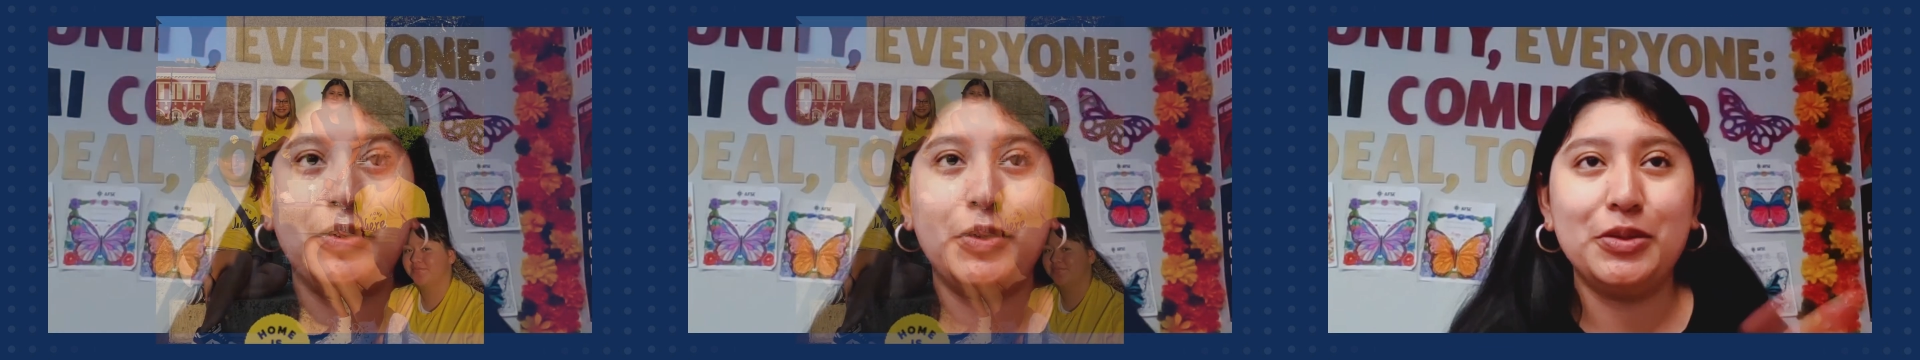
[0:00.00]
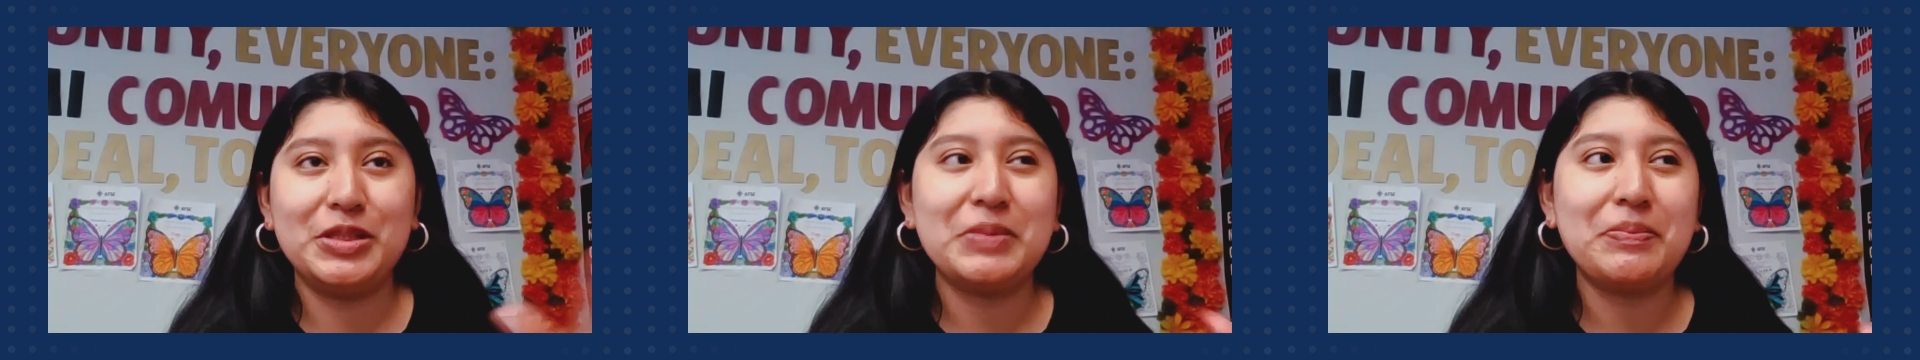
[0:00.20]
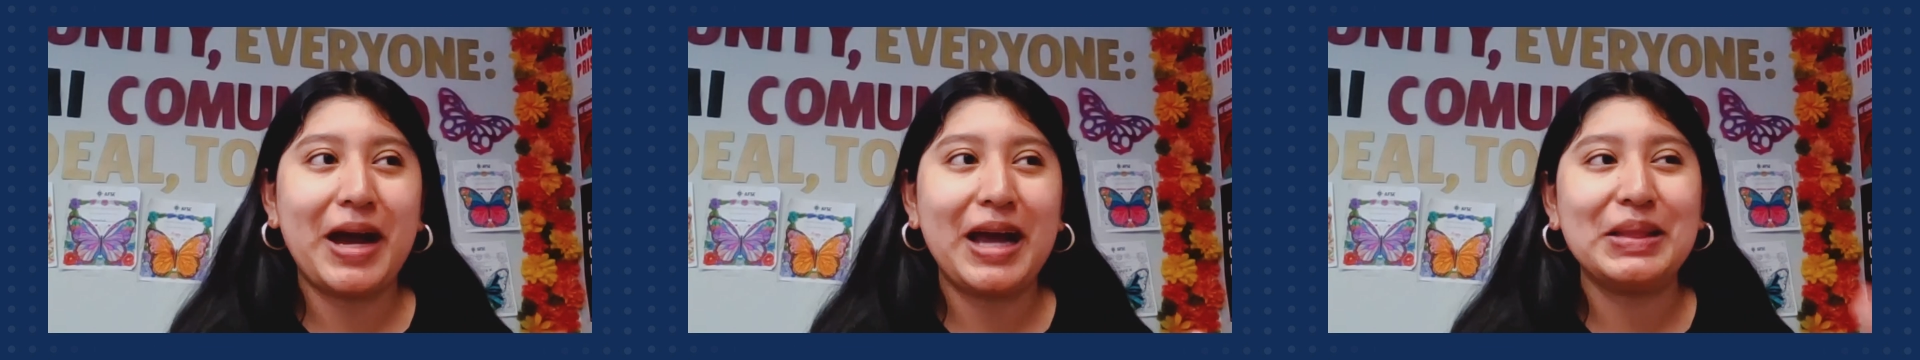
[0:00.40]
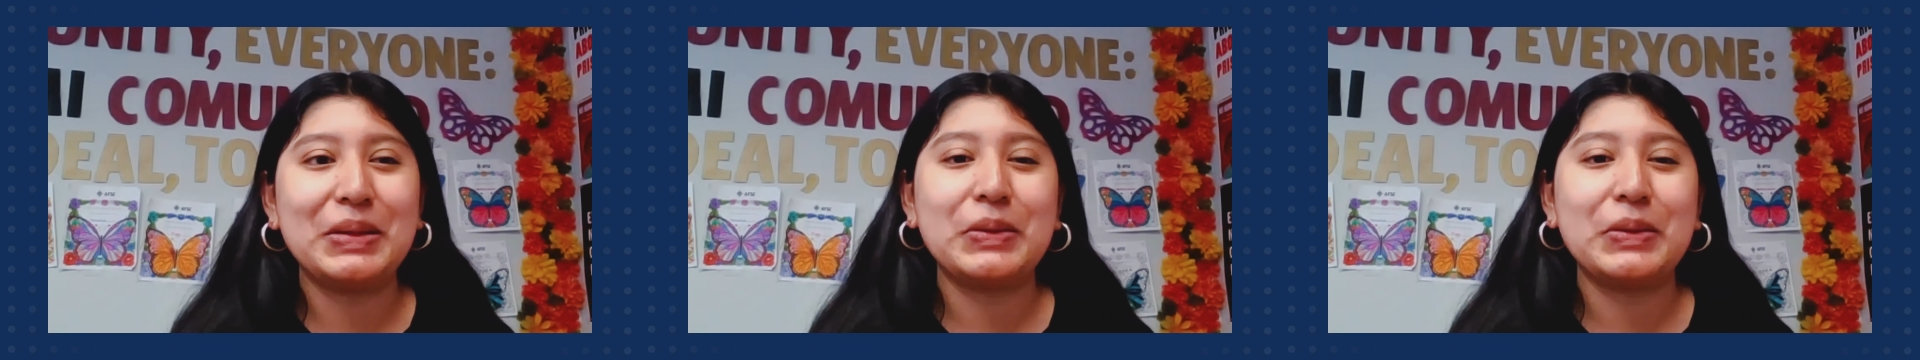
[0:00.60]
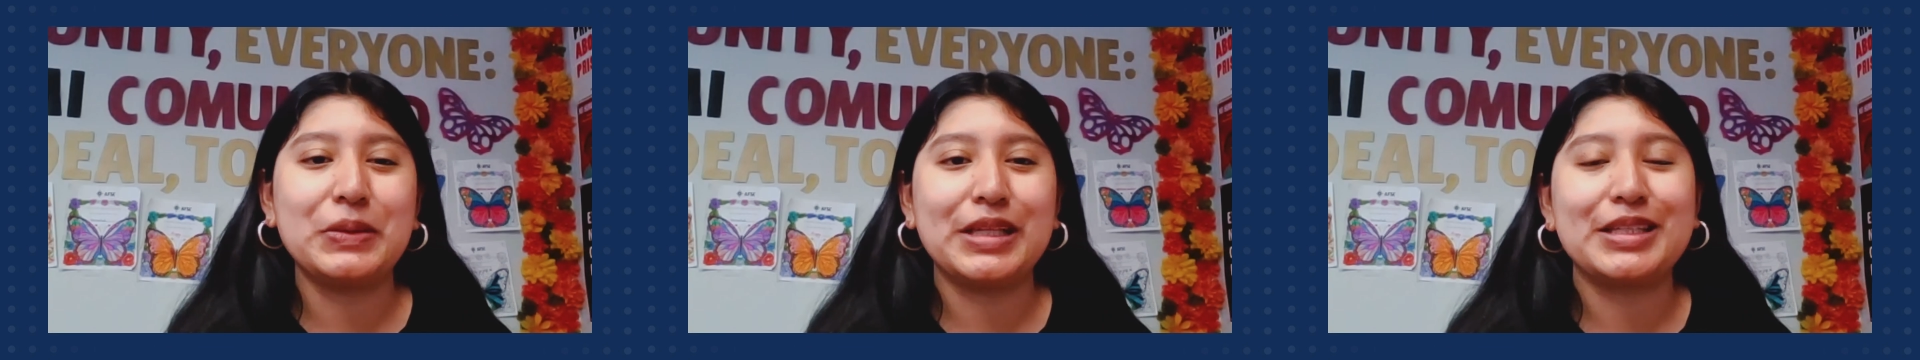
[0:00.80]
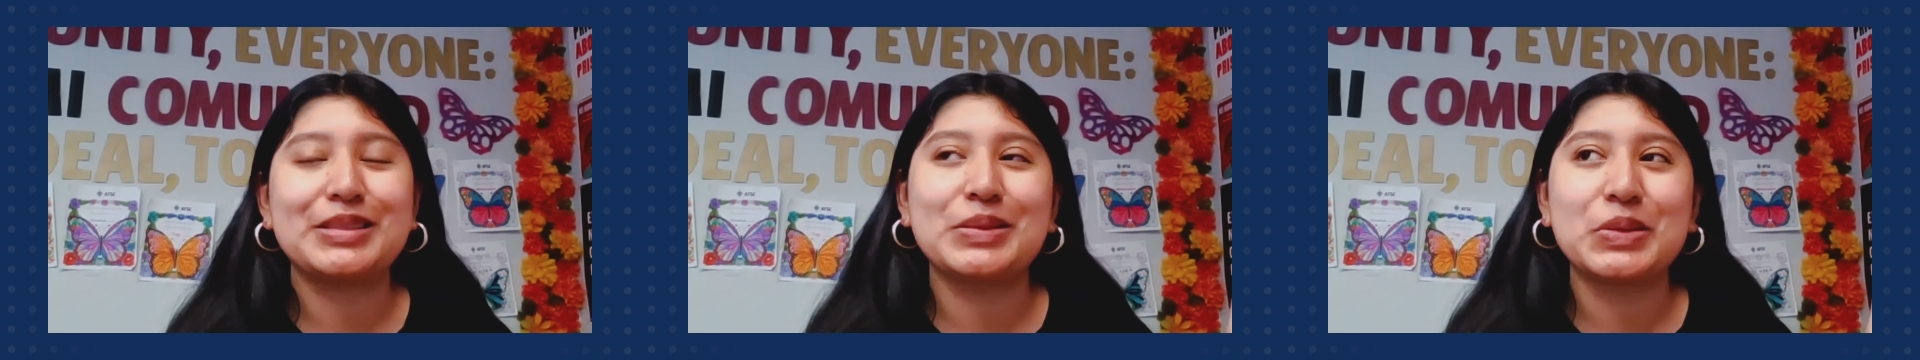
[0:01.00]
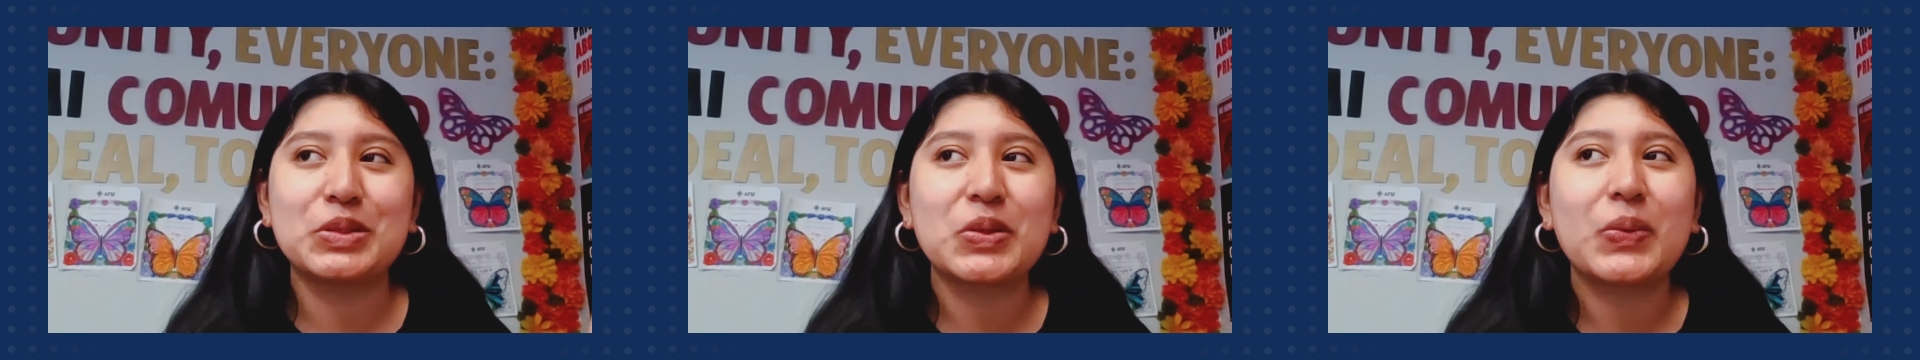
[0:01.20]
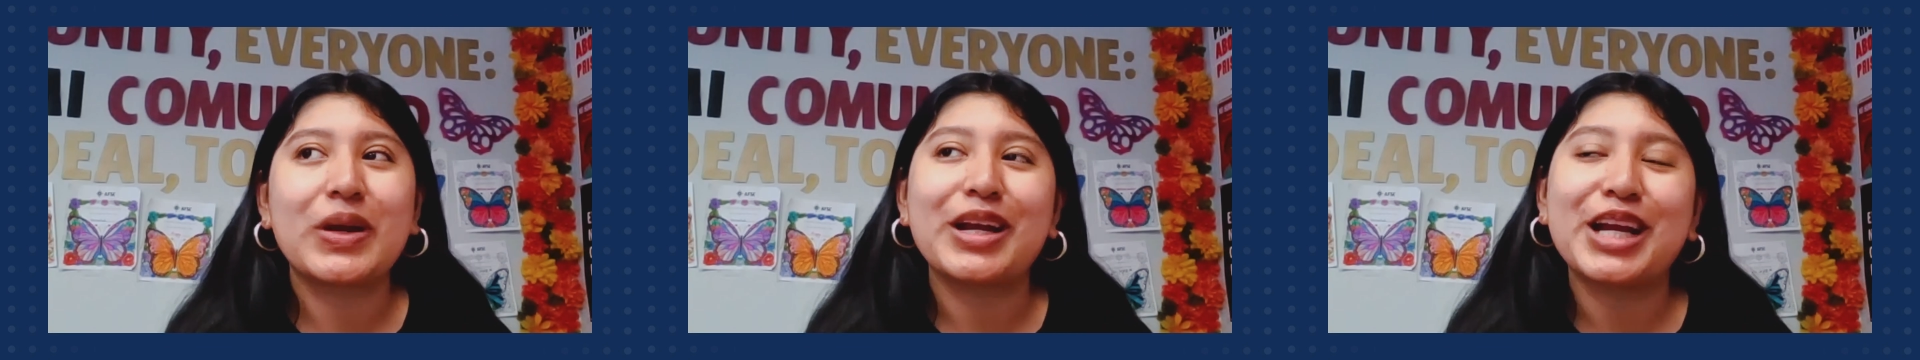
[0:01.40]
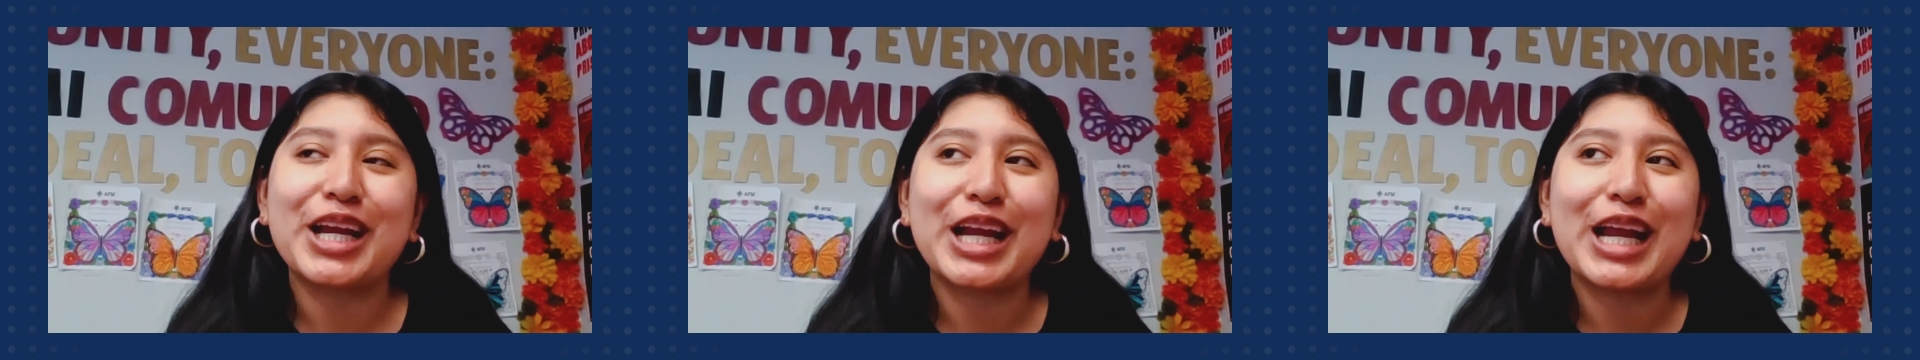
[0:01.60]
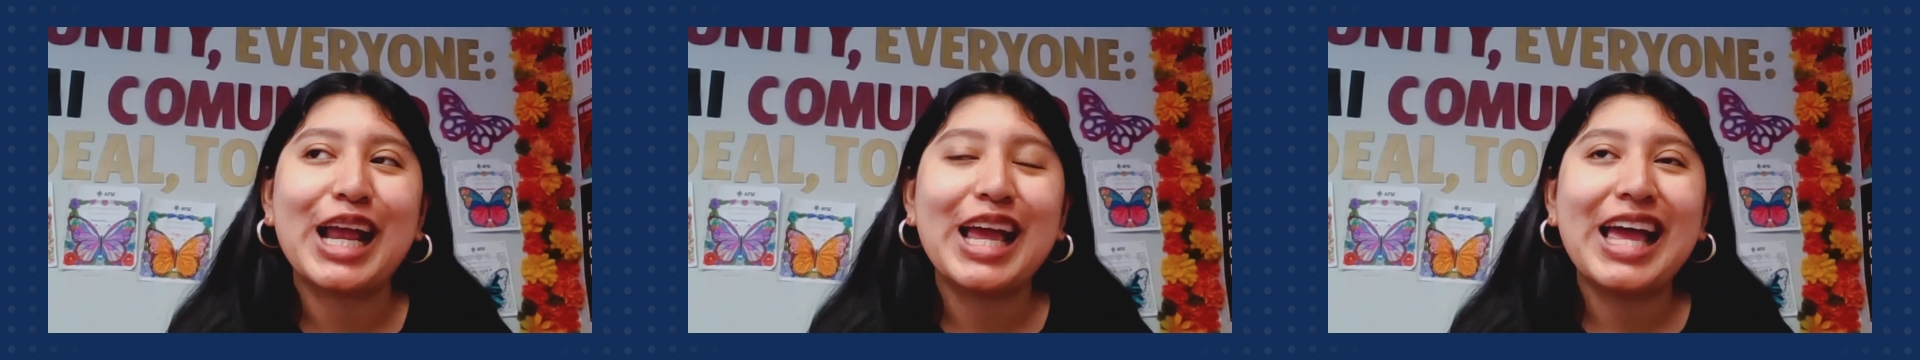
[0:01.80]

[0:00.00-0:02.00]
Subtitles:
only bilingual social worker